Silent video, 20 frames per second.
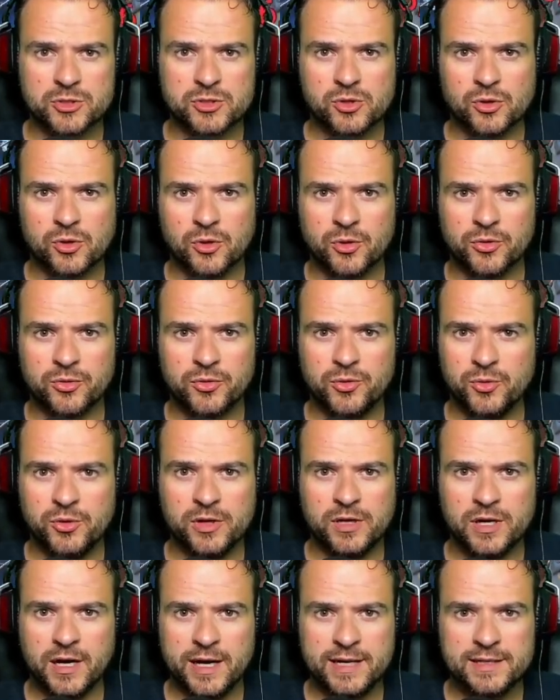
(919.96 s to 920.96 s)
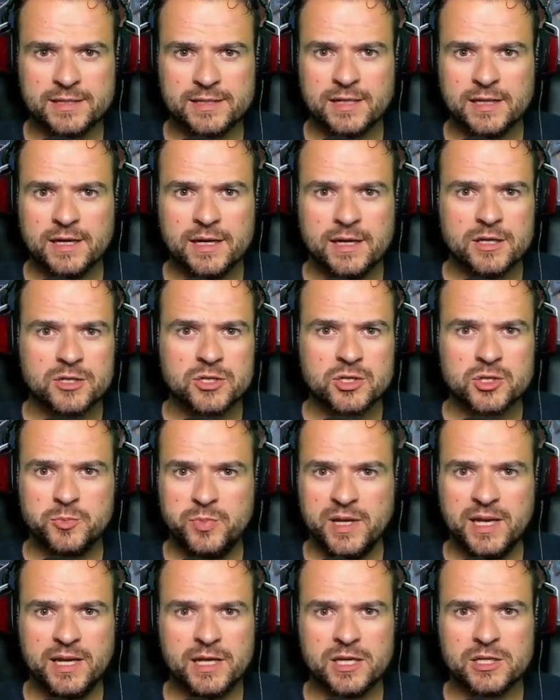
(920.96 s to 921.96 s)
all through the night.
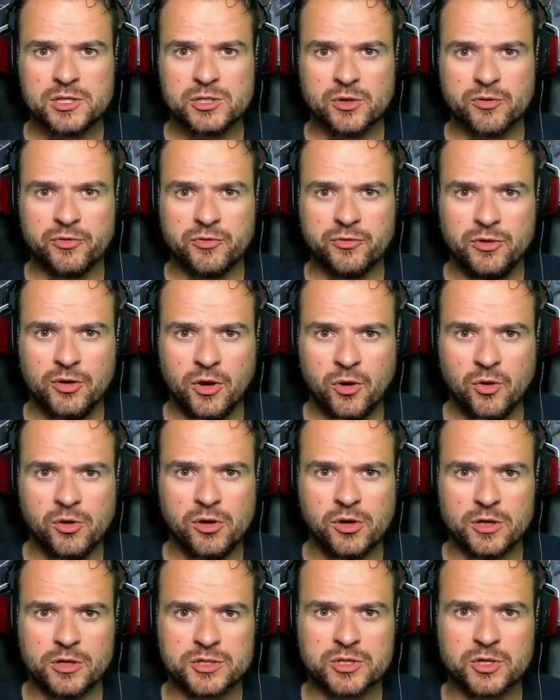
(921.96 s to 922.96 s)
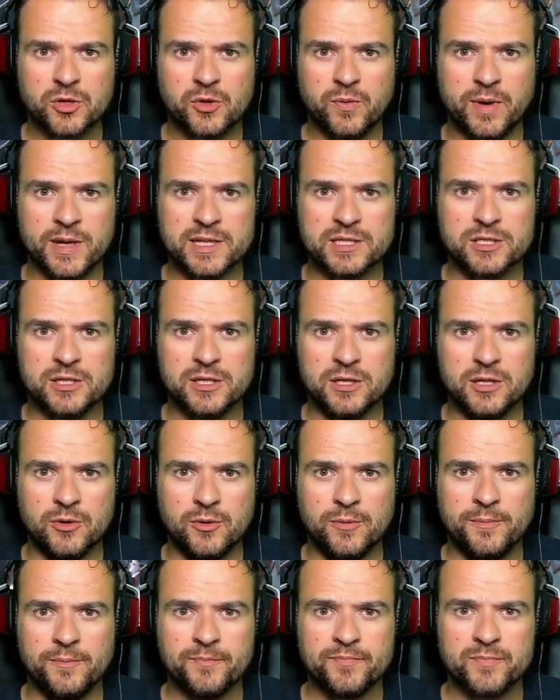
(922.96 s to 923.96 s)
Speed is of no consequence to
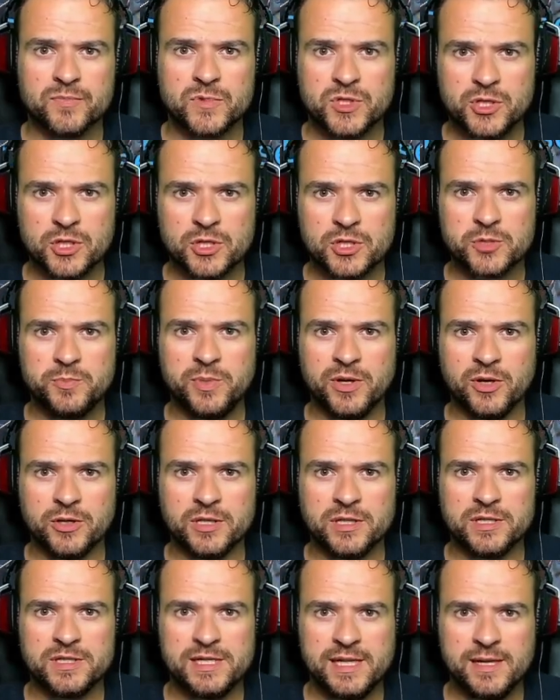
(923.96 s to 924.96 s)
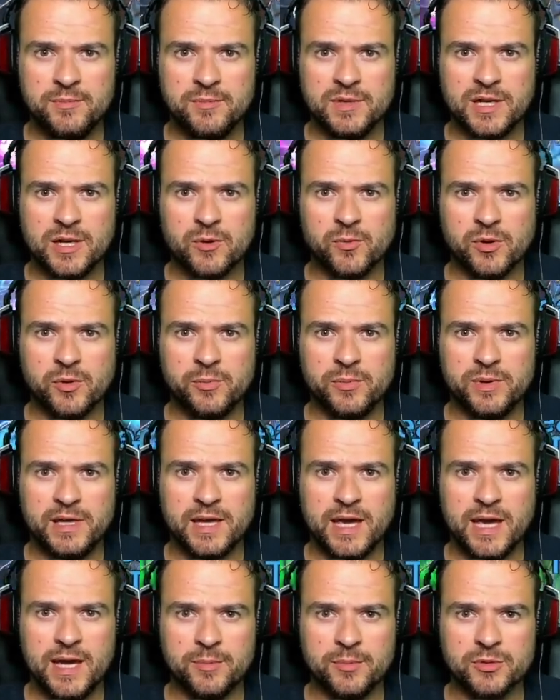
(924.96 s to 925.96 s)
you. Just build a team that will be
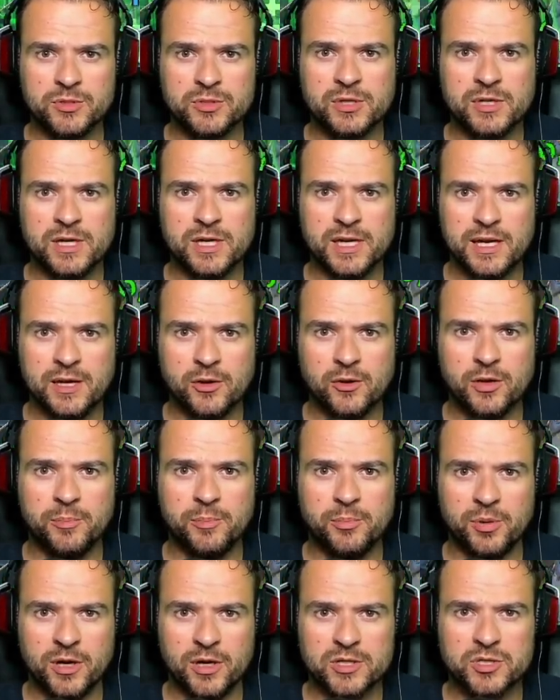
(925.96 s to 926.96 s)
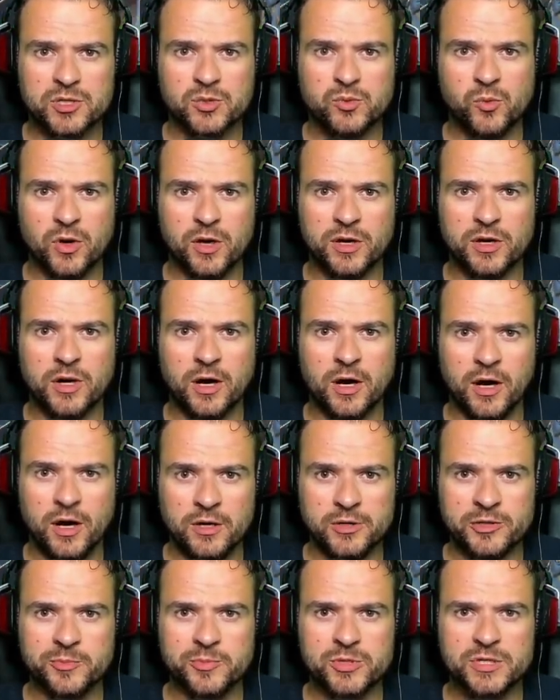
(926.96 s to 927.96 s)
able to kill a boss
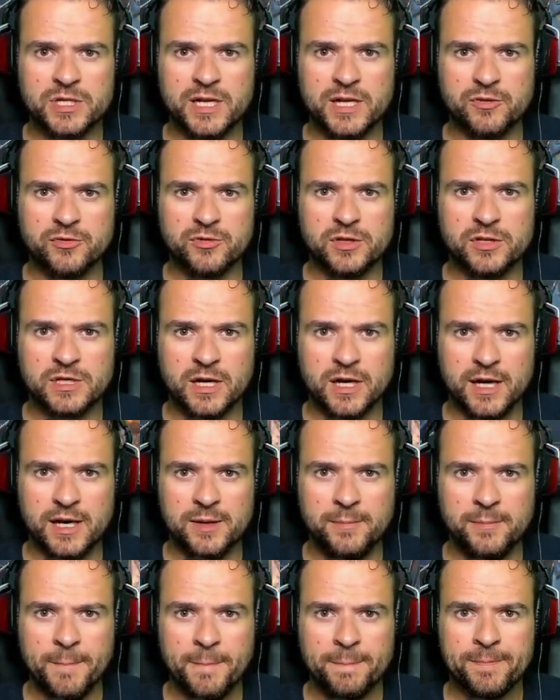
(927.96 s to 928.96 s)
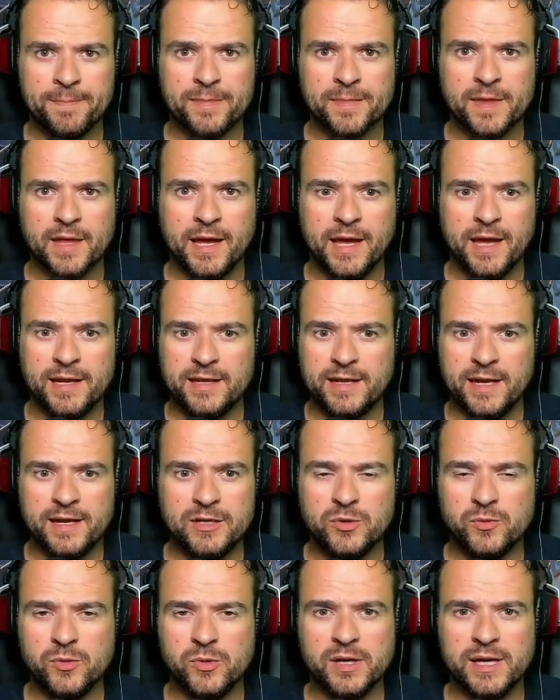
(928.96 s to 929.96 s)
100% of the time. And then
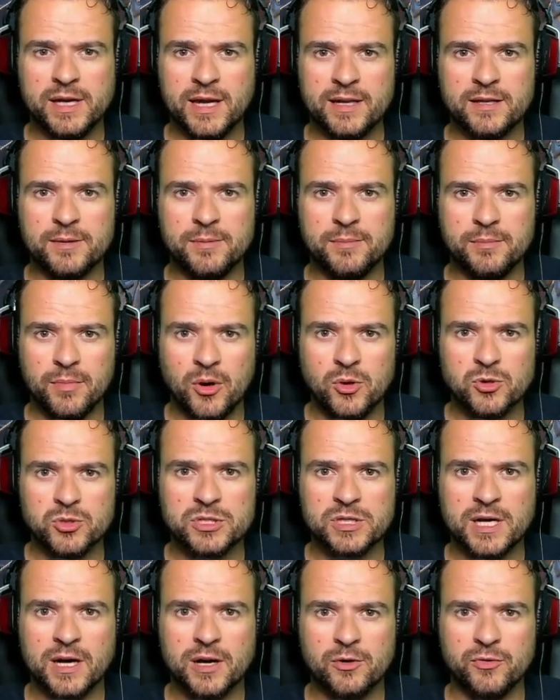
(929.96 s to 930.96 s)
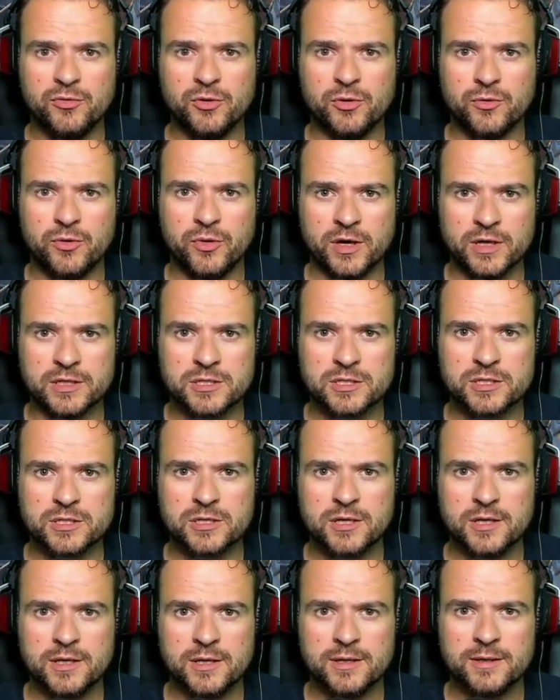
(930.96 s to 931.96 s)
you will get the most out of your runs.
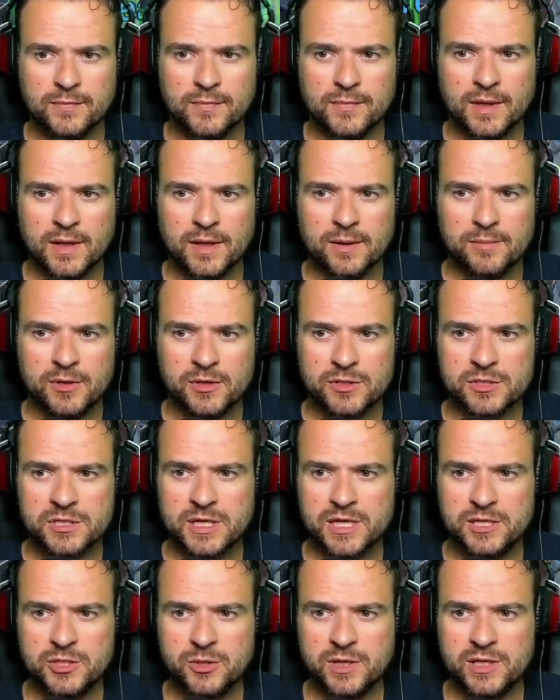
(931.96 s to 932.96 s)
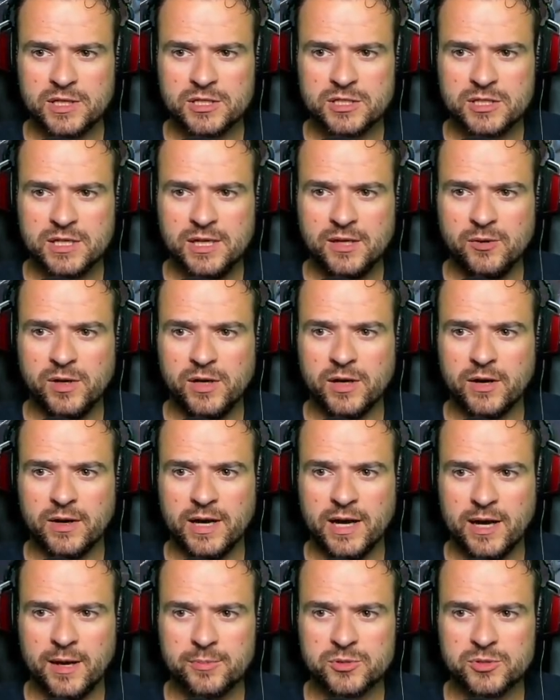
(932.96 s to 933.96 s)
Because as you can see, we are
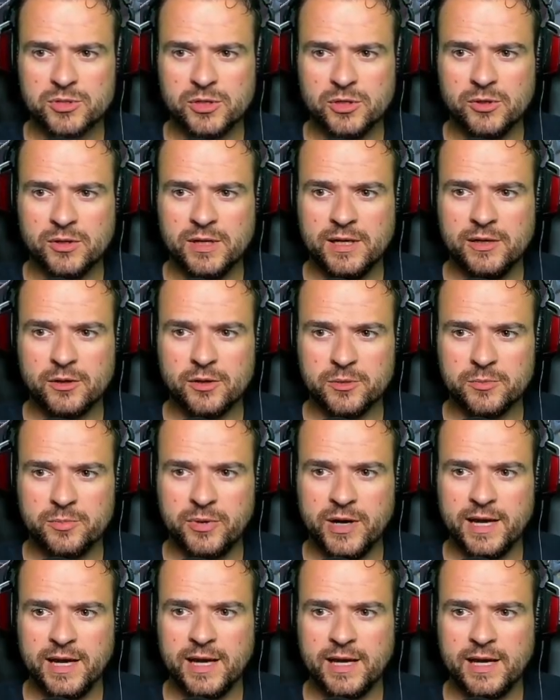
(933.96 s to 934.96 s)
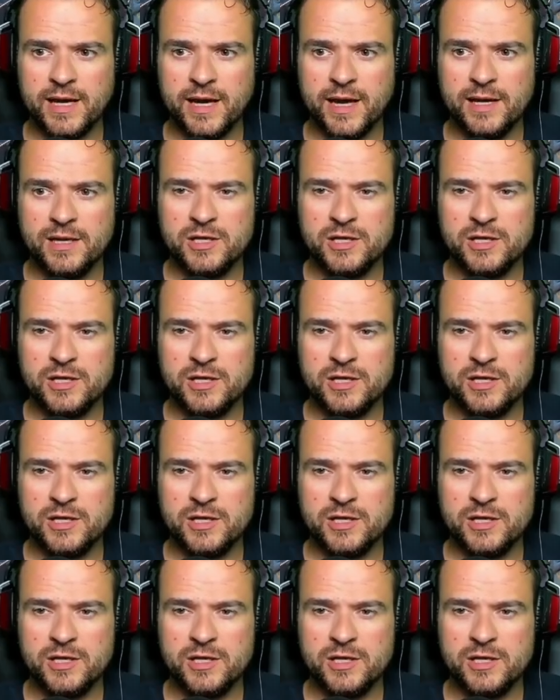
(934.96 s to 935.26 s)
absolutely not breaking any